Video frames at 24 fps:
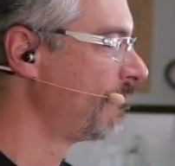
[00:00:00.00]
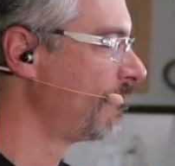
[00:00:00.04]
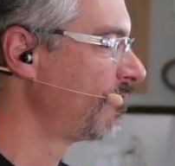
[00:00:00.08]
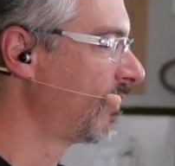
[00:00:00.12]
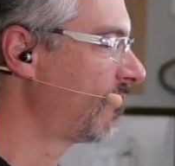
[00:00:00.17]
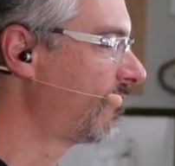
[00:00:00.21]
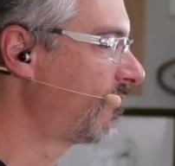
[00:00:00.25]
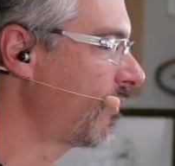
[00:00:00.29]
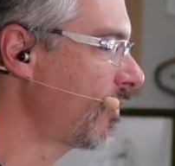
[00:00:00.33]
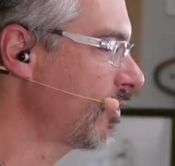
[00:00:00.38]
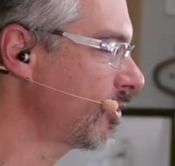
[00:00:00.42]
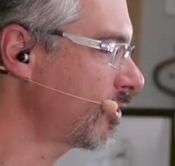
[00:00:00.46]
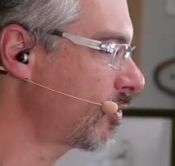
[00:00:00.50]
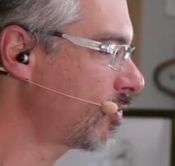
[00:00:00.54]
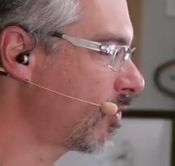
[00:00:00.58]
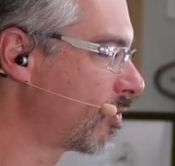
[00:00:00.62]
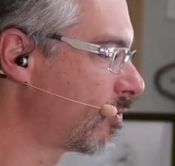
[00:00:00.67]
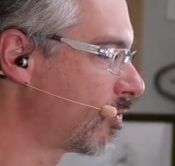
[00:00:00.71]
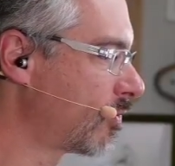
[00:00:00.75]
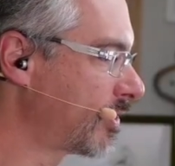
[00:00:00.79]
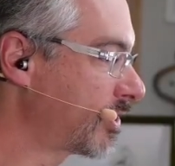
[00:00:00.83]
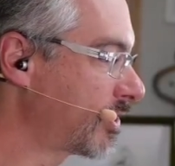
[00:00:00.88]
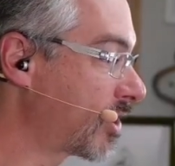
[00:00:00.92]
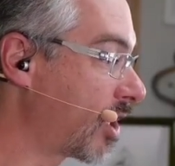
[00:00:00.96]
First one
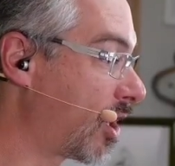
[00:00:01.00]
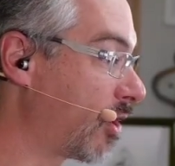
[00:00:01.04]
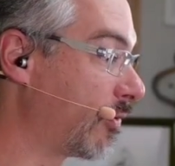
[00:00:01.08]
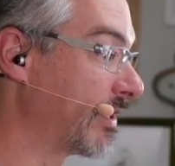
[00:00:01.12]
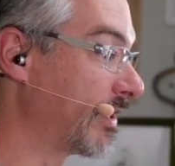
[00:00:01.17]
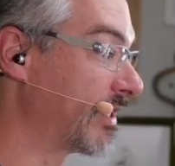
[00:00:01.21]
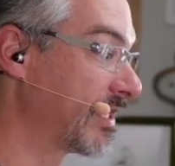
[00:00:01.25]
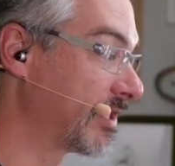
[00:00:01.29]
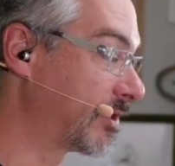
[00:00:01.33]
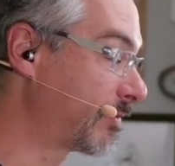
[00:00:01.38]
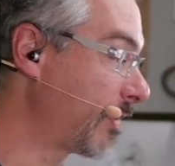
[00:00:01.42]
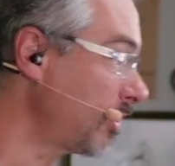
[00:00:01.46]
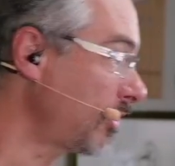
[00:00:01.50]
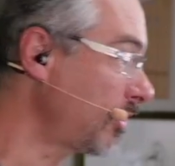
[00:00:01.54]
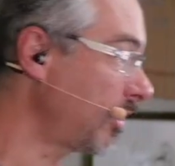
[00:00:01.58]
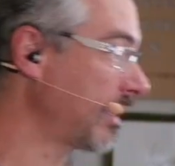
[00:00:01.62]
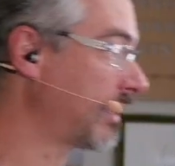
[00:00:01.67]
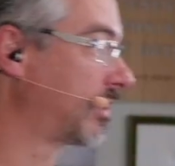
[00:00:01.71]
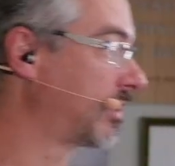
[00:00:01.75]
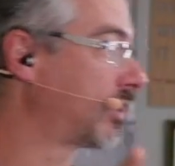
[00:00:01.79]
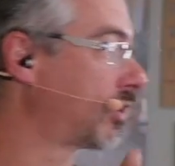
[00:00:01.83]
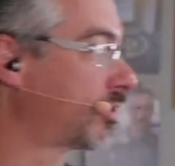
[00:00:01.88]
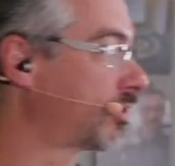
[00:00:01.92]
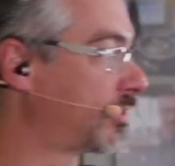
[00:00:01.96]
we'll start with, especially
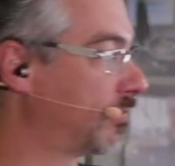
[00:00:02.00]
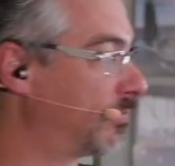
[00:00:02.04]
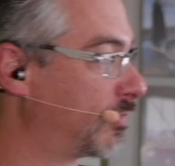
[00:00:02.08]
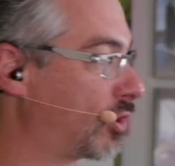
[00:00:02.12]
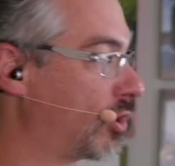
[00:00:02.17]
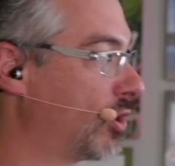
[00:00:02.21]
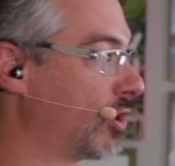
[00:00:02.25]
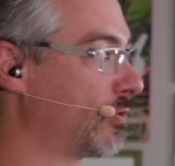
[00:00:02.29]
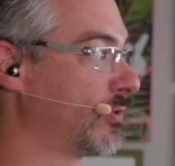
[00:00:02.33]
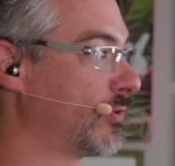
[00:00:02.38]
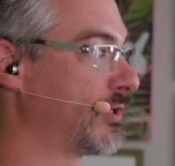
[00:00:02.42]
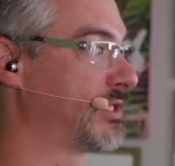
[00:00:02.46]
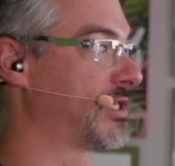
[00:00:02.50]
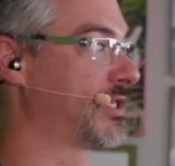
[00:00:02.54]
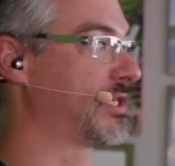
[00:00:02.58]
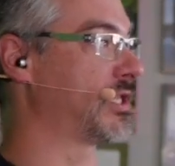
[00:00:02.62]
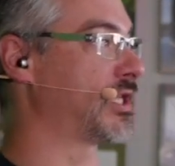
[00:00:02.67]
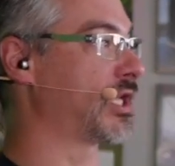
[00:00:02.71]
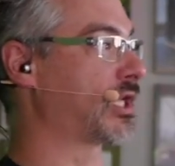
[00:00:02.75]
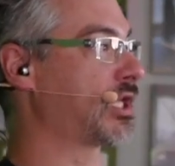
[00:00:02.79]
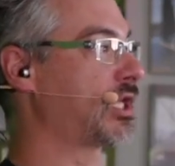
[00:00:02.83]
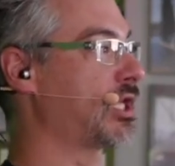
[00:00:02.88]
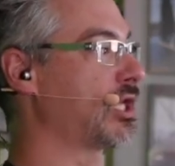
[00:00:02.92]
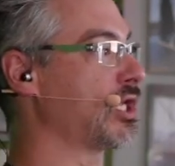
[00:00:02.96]
because there's some good ones in
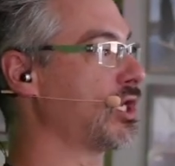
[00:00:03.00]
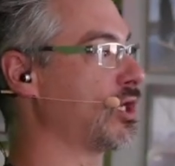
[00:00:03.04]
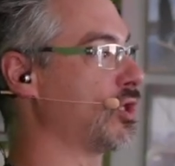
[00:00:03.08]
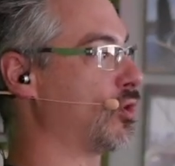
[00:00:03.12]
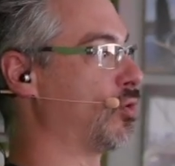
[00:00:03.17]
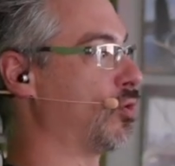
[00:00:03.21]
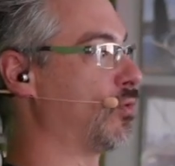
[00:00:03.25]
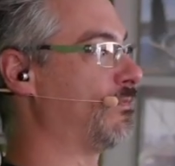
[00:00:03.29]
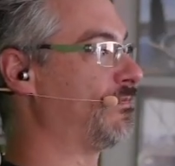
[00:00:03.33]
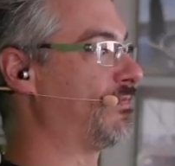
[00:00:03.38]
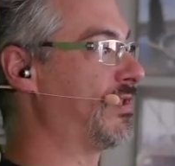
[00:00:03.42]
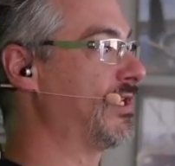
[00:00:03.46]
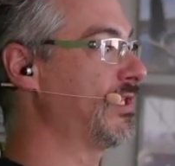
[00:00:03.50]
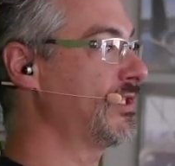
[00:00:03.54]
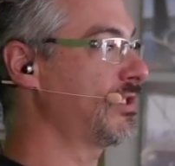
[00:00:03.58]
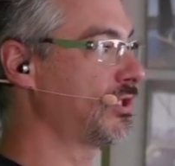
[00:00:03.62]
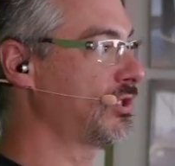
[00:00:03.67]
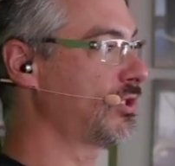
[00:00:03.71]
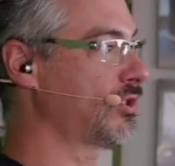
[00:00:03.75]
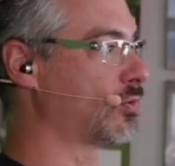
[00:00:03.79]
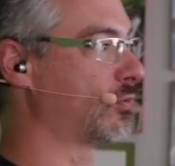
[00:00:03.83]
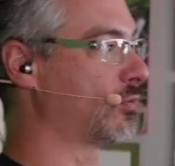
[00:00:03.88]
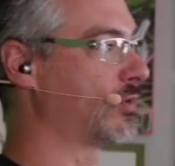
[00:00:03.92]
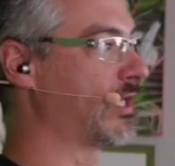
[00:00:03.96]
the queue. This
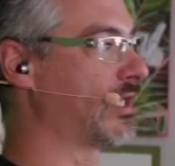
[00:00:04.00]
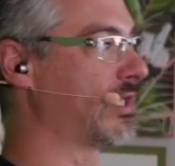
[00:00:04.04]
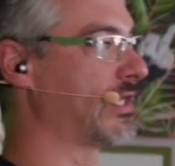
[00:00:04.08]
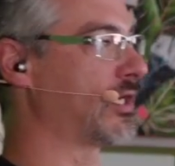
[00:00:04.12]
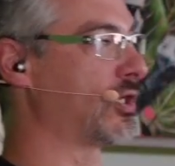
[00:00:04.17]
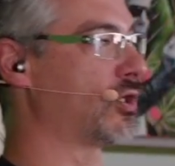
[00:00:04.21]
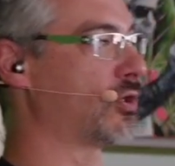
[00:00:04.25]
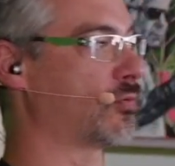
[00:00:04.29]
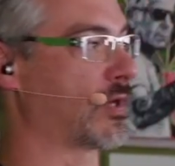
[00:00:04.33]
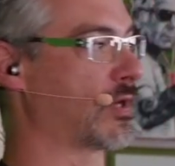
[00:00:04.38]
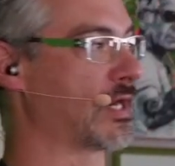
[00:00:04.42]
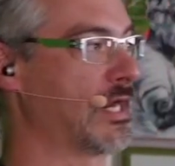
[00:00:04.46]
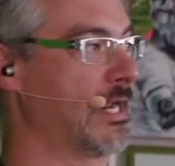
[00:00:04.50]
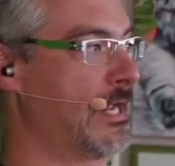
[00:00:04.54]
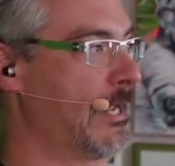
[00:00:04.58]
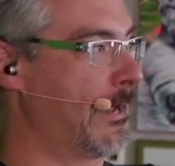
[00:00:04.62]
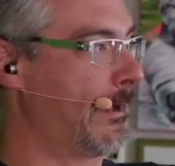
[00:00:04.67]
is a really good one.